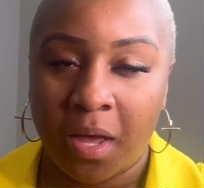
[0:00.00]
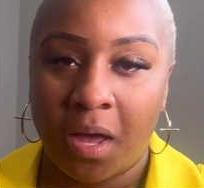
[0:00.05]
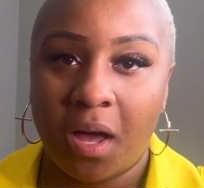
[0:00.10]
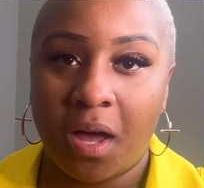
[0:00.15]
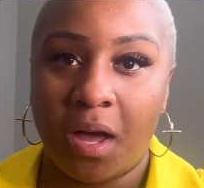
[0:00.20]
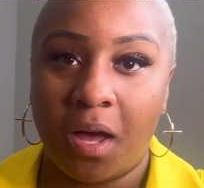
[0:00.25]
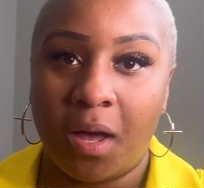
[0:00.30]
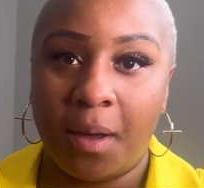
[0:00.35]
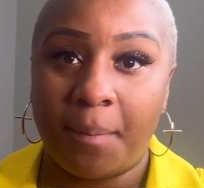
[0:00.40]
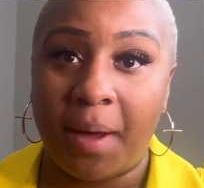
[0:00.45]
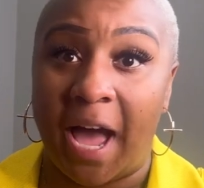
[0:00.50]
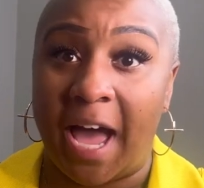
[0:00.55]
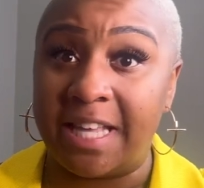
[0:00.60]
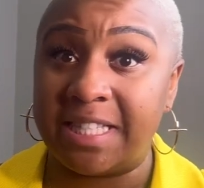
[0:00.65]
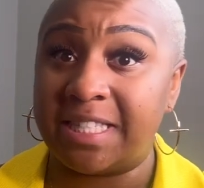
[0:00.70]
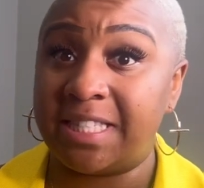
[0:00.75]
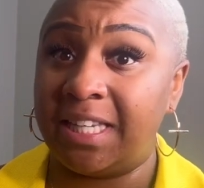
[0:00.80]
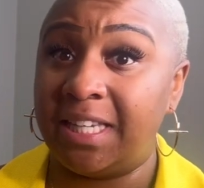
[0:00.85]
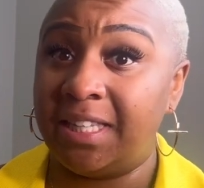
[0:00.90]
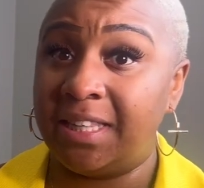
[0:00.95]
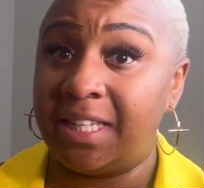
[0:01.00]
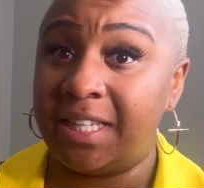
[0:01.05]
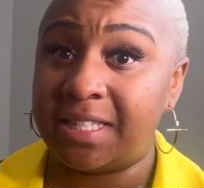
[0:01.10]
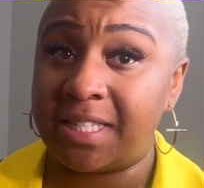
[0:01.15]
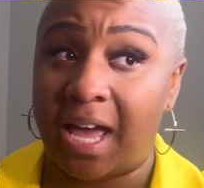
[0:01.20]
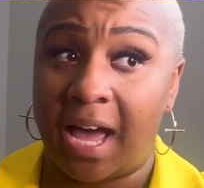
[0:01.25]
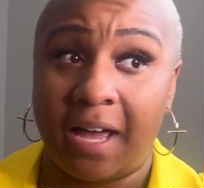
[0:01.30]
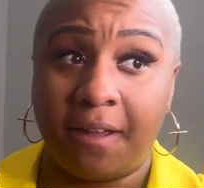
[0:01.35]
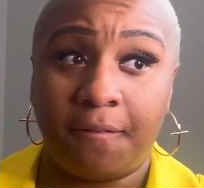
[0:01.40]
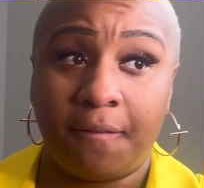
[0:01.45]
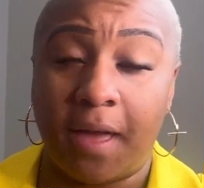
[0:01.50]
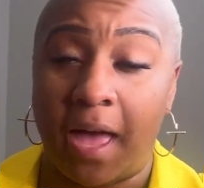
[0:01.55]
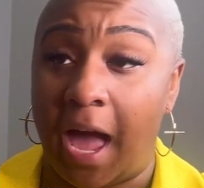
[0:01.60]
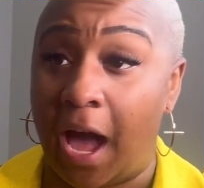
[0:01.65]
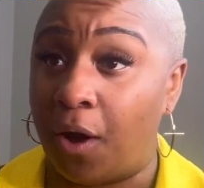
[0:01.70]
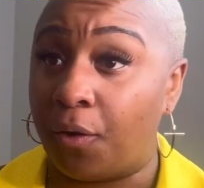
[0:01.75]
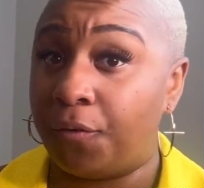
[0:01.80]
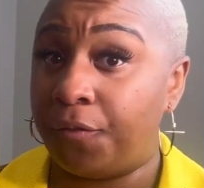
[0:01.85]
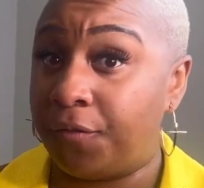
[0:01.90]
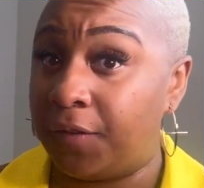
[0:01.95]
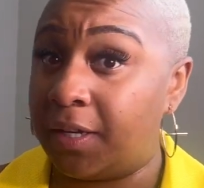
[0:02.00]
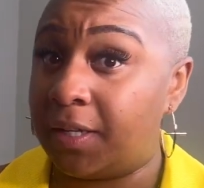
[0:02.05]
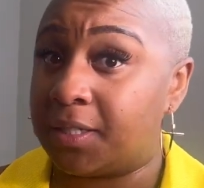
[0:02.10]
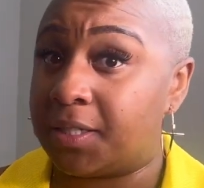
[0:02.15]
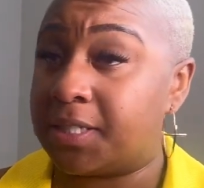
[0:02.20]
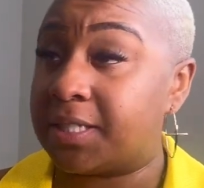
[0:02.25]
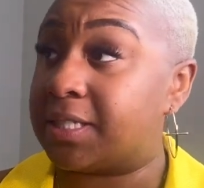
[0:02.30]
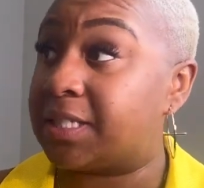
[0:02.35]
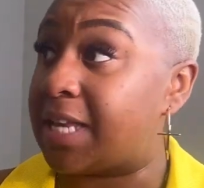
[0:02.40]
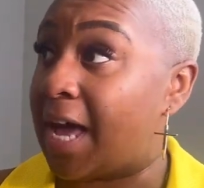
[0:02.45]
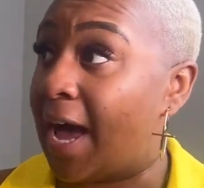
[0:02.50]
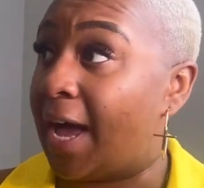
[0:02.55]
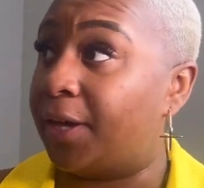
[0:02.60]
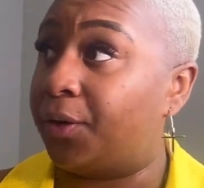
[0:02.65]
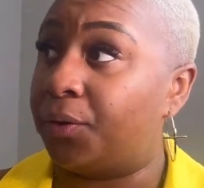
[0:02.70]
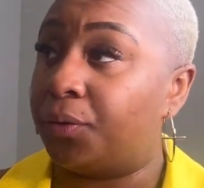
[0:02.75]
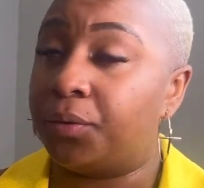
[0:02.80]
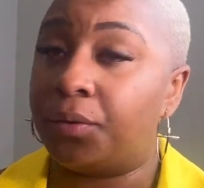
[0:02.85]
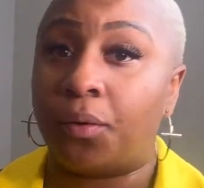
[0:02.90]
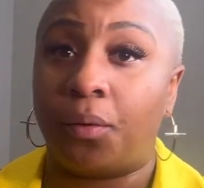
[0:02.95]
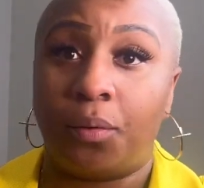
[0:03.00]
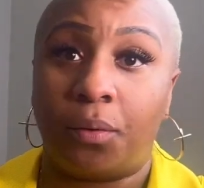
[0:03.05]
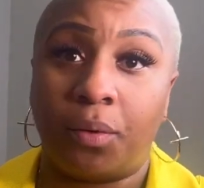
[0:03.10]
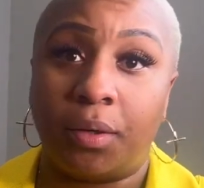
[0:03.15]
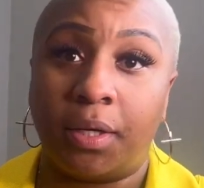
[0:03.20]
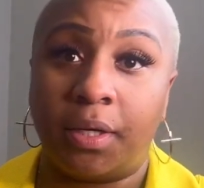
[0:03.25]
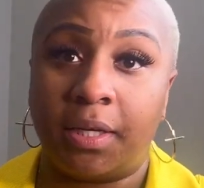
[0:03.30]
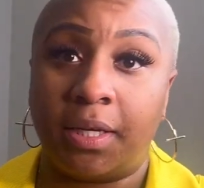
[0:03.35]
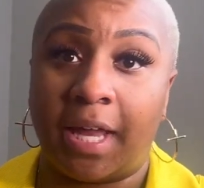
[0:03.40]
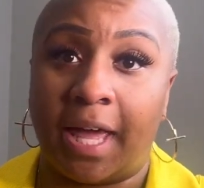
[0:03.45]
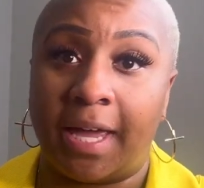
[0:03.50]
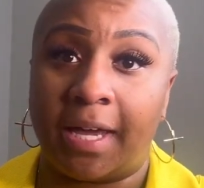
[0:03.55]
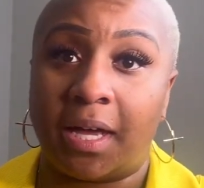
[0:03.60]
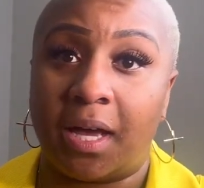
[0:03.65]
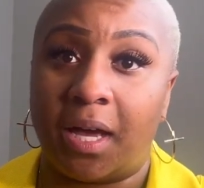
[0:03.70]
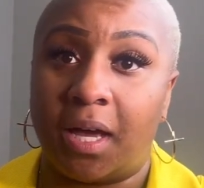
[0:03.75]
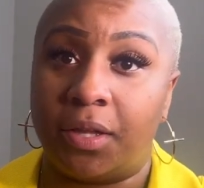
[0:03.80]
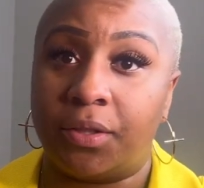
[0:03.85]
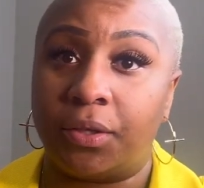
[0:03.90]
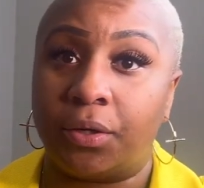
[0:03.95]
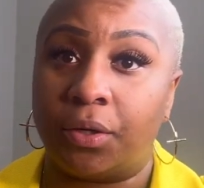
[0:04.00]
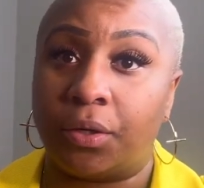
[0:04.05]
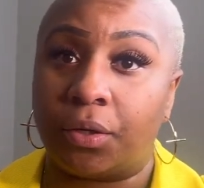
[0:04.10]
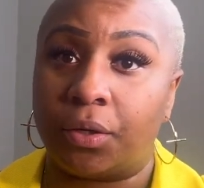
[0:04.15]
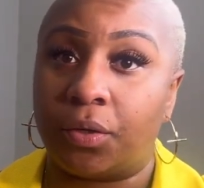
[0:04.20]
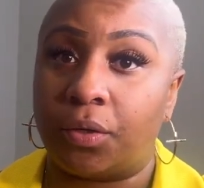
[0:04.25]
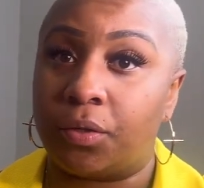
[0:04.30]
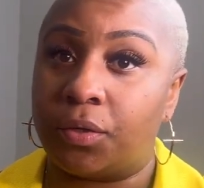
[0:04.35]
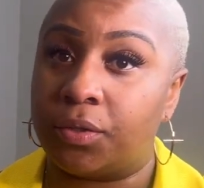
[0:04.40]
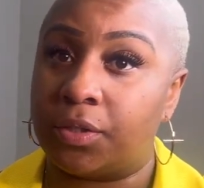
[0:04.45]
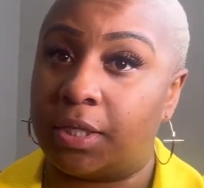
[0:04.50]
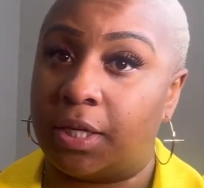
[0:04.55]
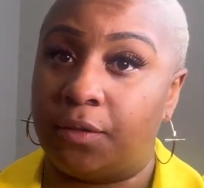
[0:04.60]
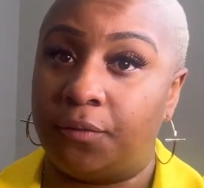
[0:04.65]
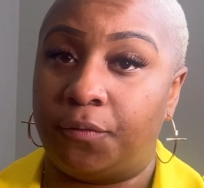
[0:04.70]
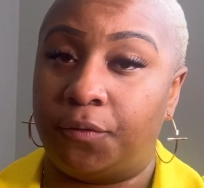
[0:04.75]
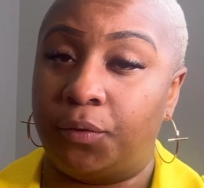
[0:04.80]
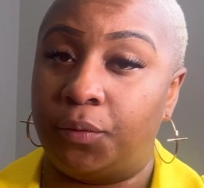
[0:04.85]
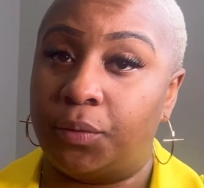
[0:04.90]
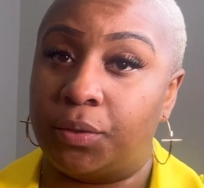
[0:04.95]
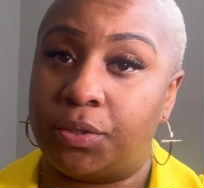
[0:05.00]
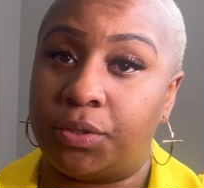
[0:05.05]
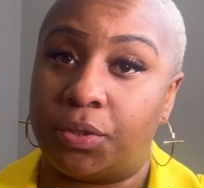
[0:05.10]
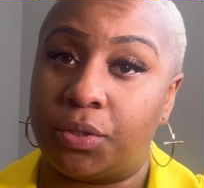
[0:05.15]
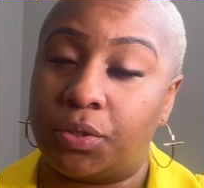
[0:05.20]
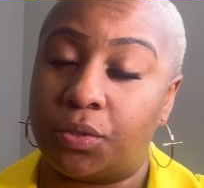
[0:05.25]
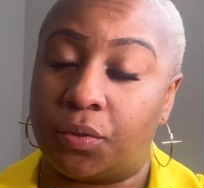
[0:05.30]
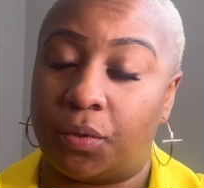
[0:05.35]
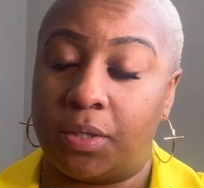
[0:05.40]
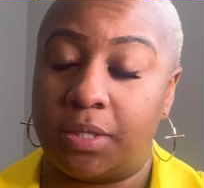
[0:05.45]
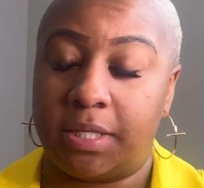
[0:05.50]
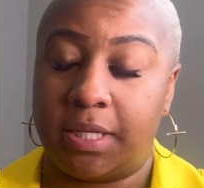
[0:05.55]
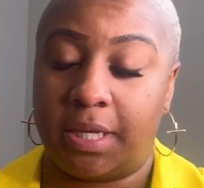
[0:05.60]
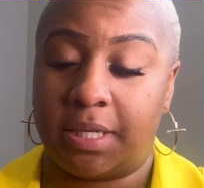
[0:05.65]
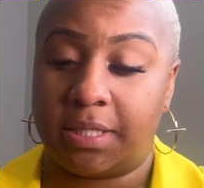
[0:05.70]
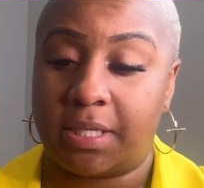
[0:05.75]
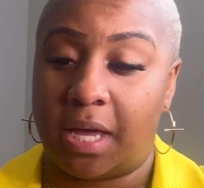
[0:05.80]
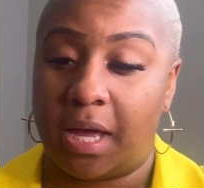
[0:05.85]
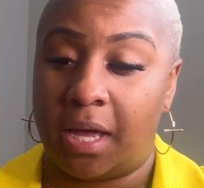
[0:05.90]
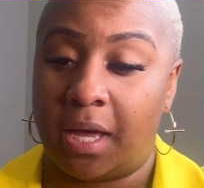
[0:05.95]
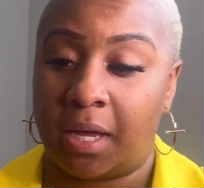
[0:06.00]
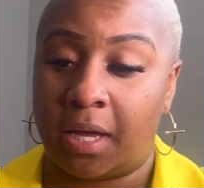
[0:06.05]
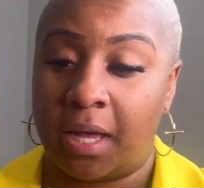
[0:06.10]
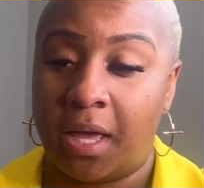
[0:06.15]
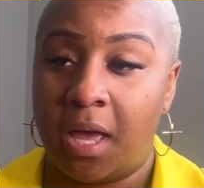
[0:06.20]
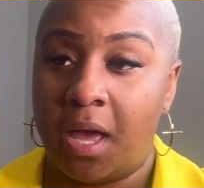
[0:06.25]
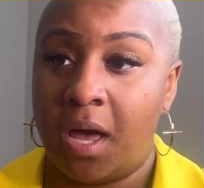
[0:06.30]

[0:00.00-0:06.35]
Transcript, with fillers: I seen this outfit styled on like other girls, influencers on TikTok,